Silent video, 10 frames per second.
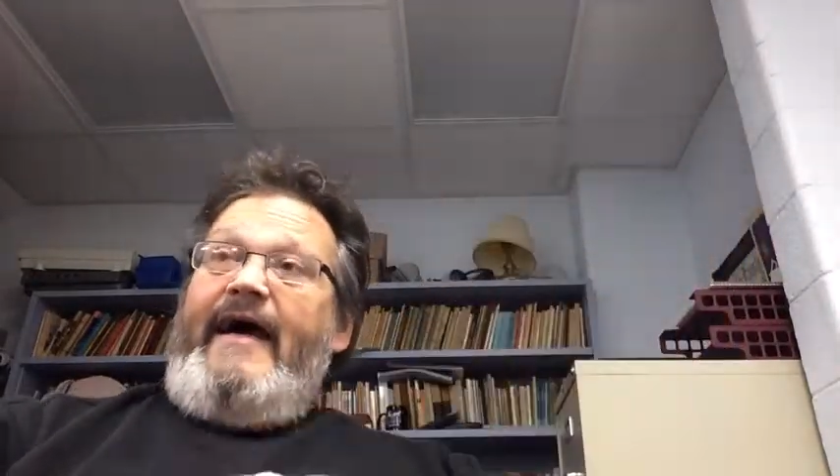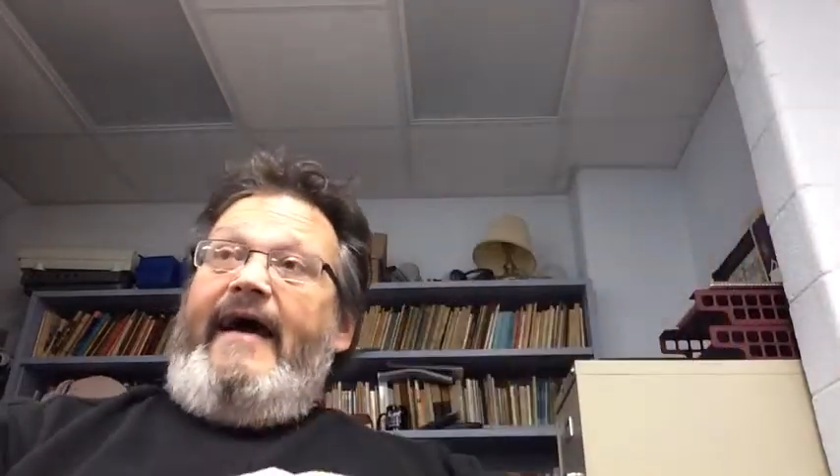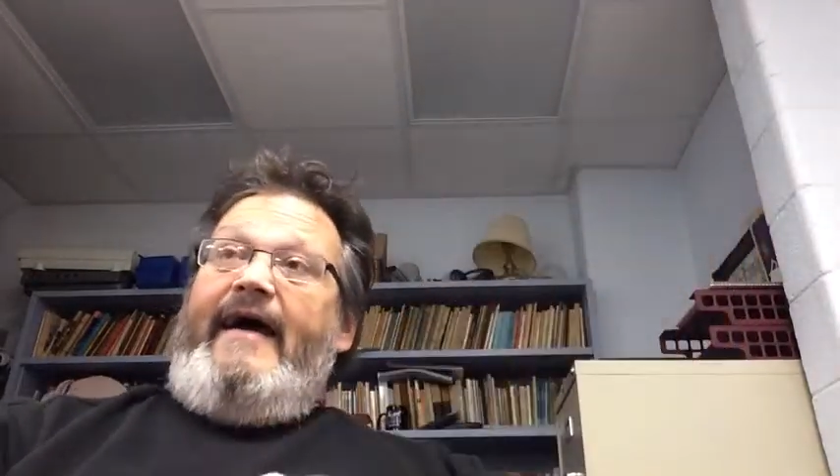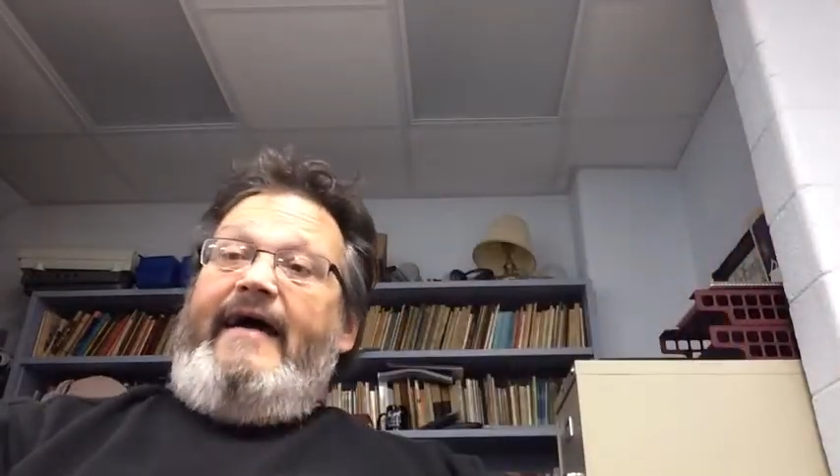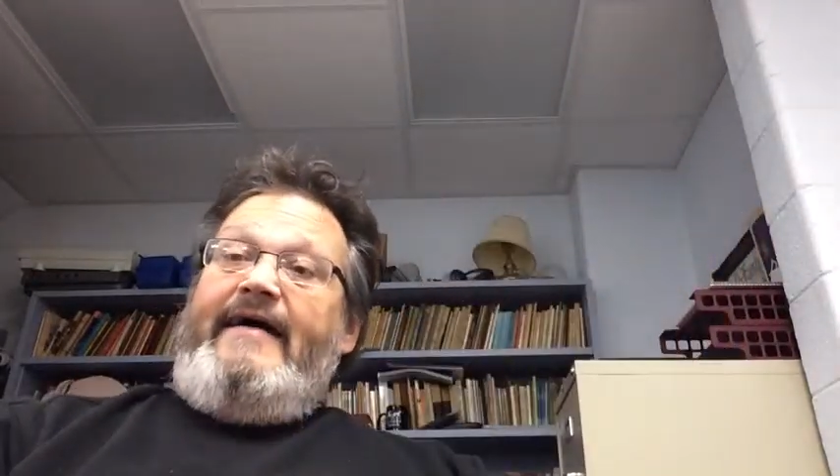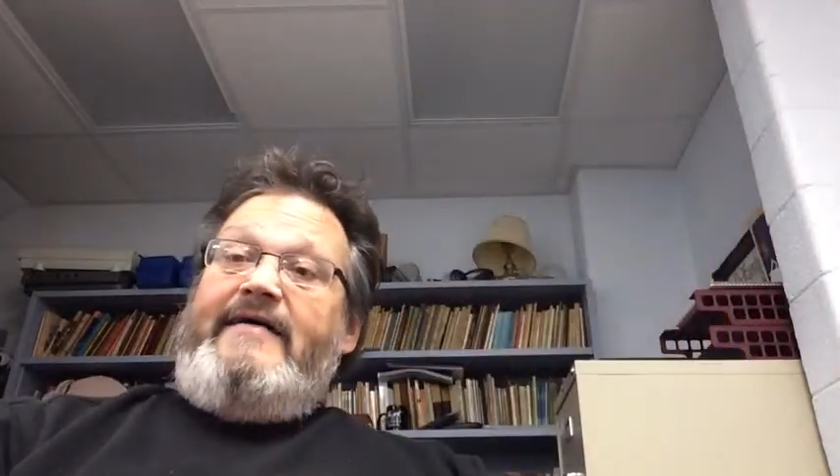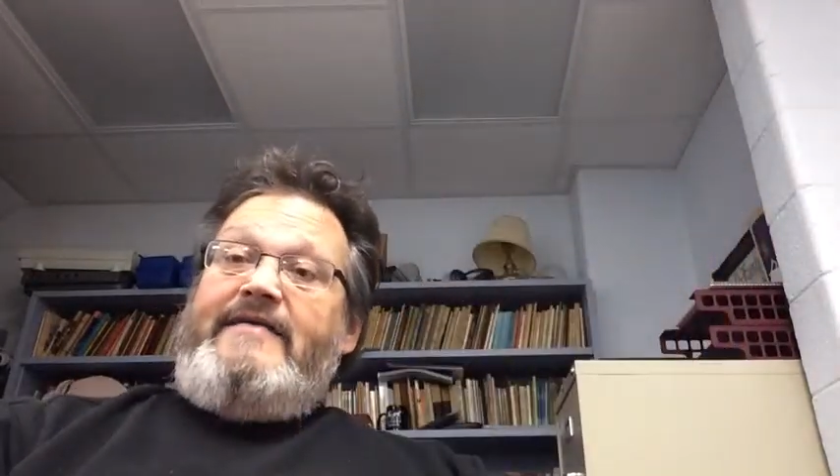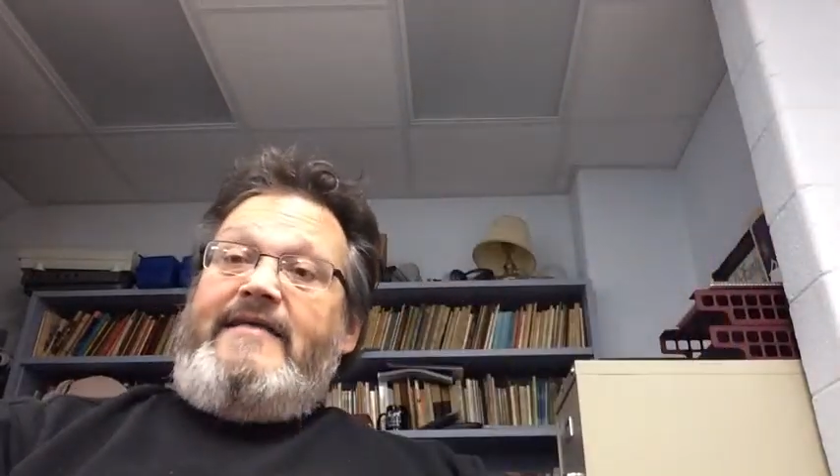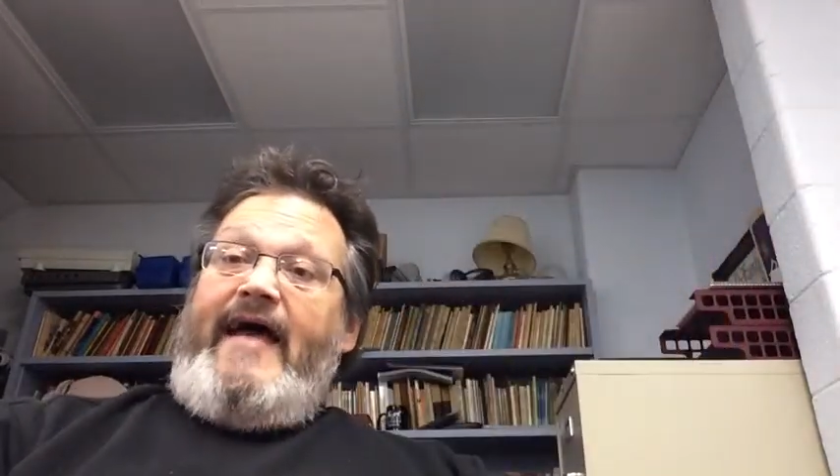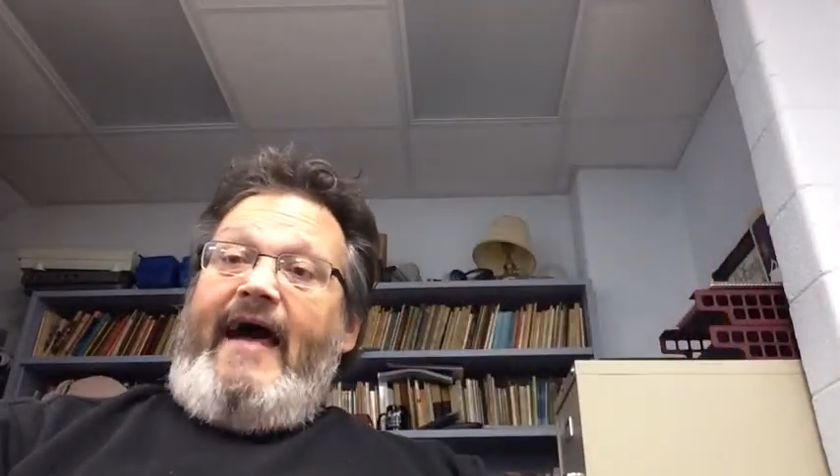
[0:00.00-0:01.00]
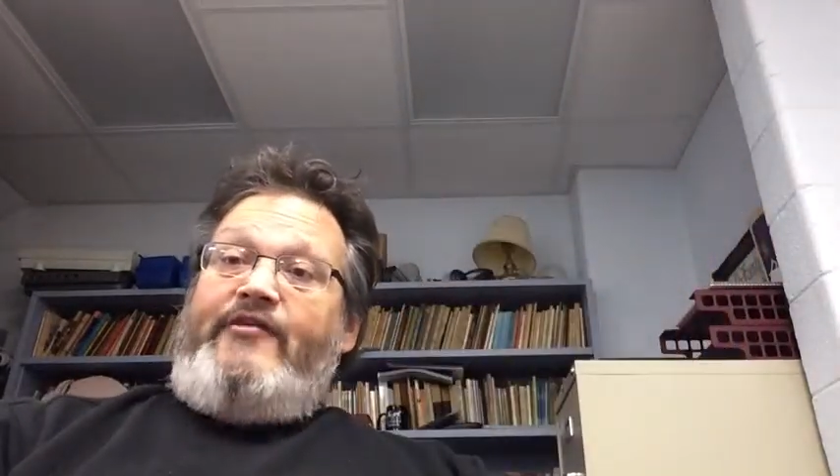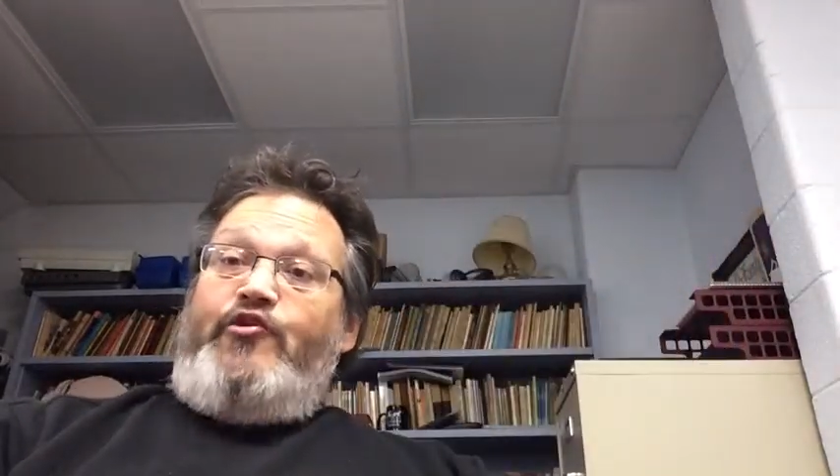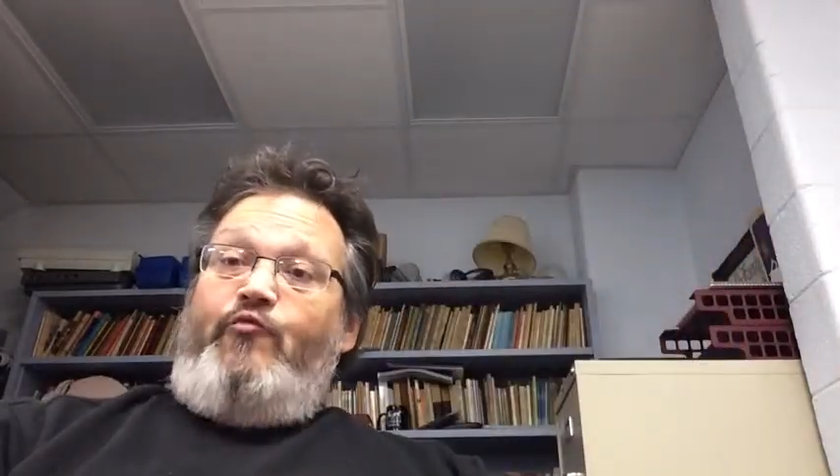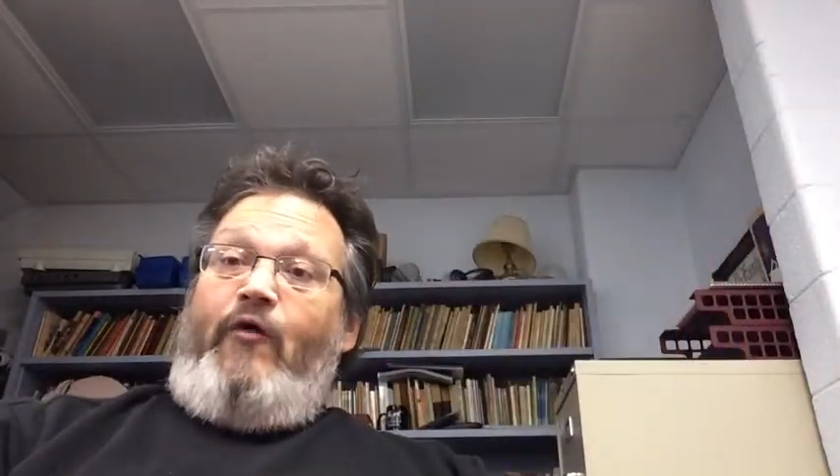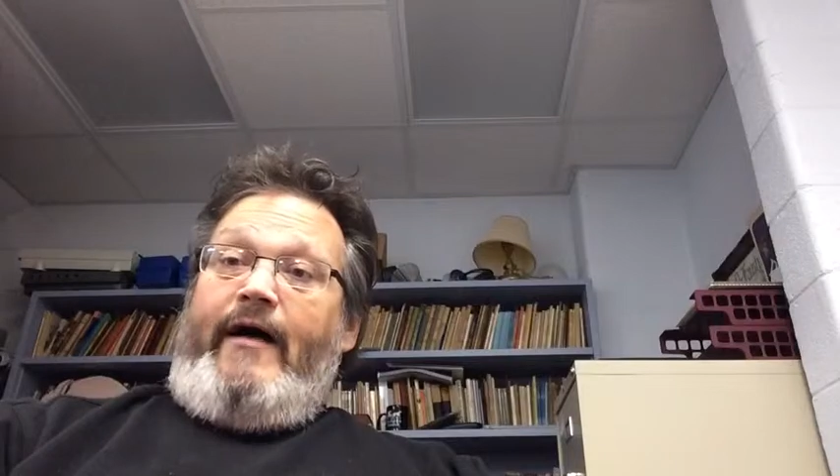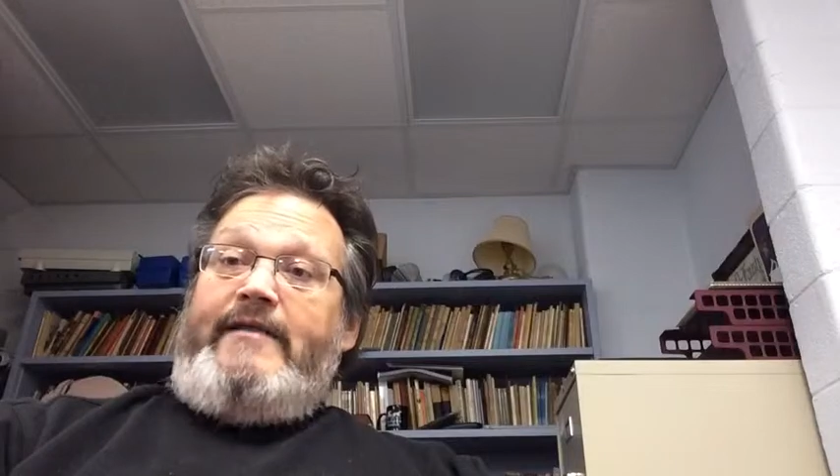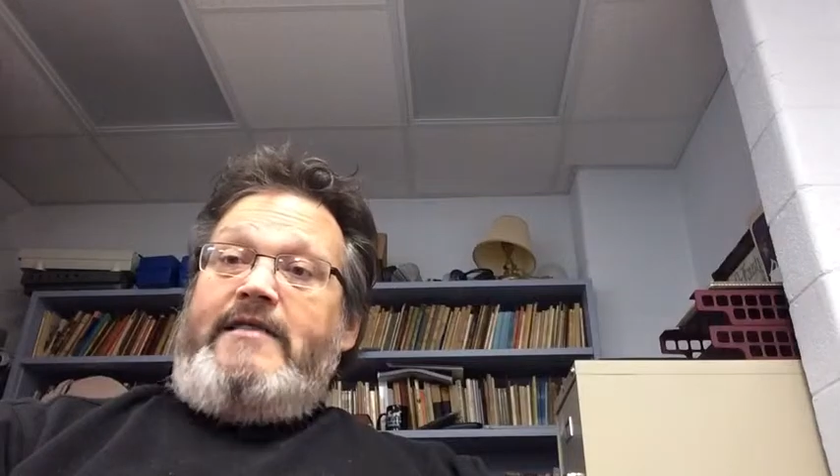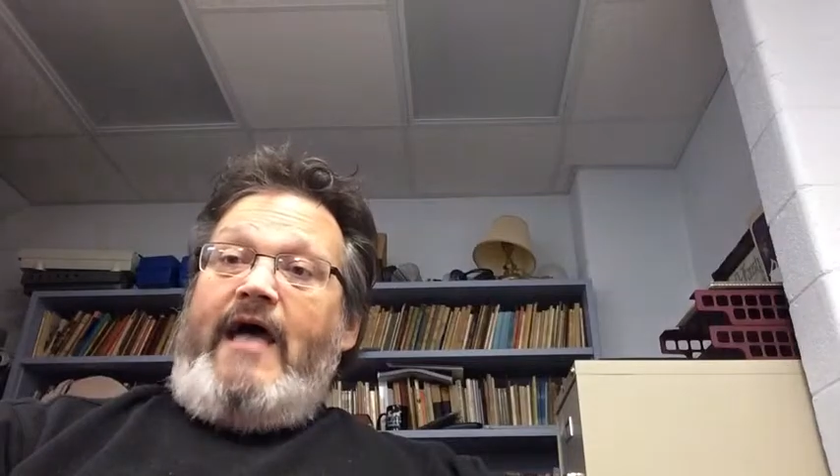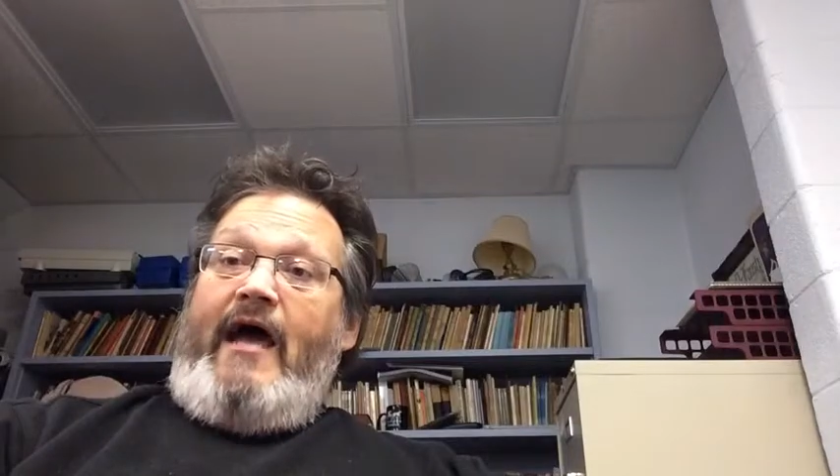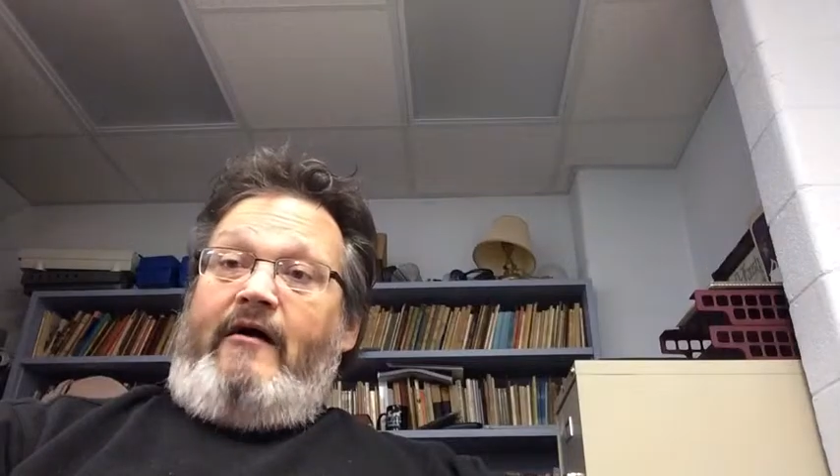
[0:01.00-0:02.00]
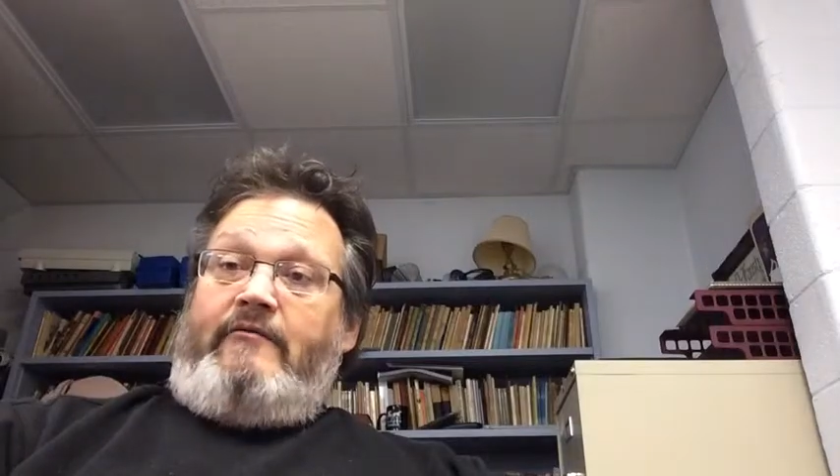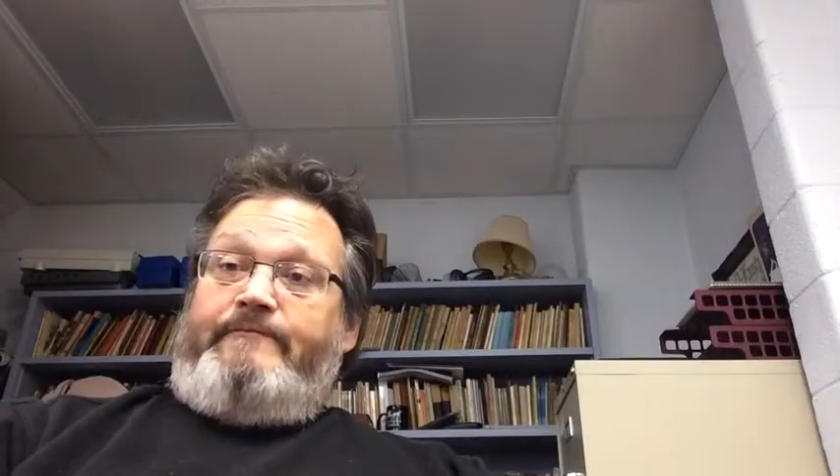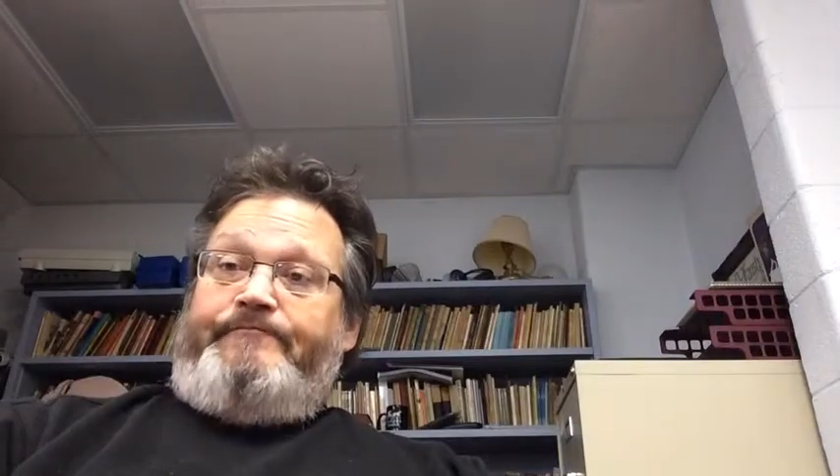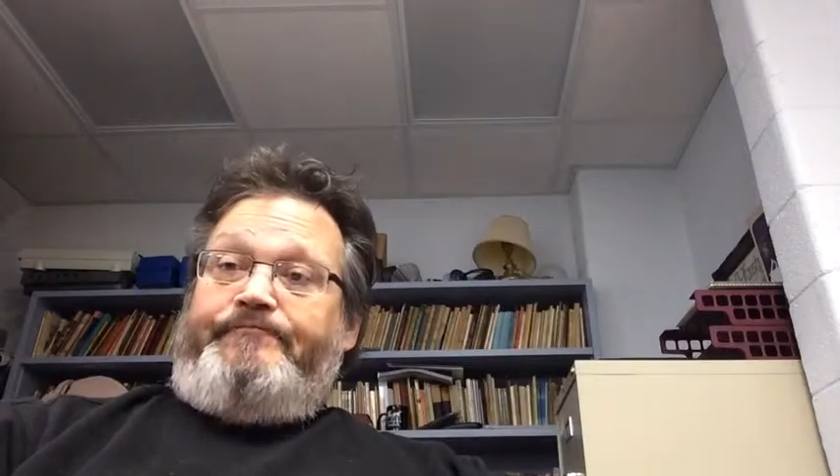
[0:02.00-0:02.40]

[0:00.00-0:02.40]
as the action winds down.